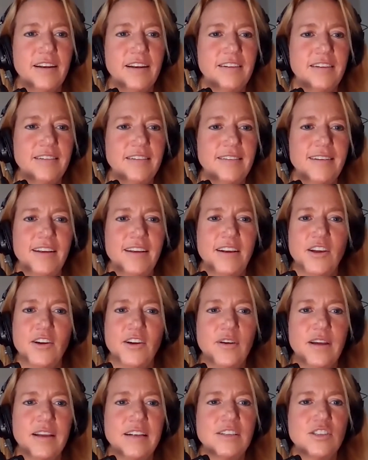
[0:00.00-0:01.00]
And,
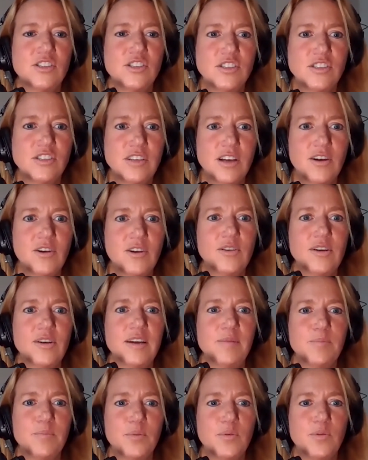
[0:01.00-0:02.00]
it's so
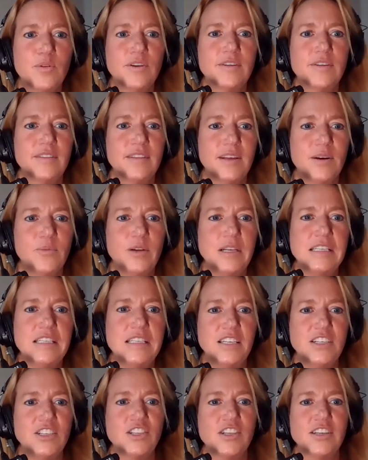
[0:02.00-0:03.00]
important that we
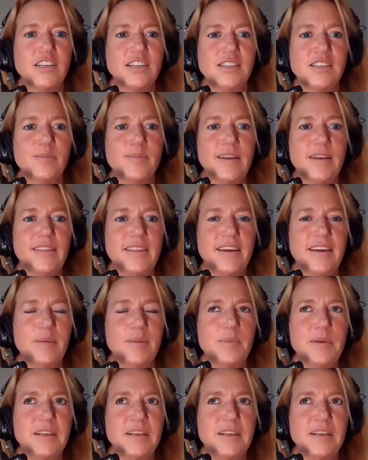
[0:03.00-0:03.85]
teach kids about that,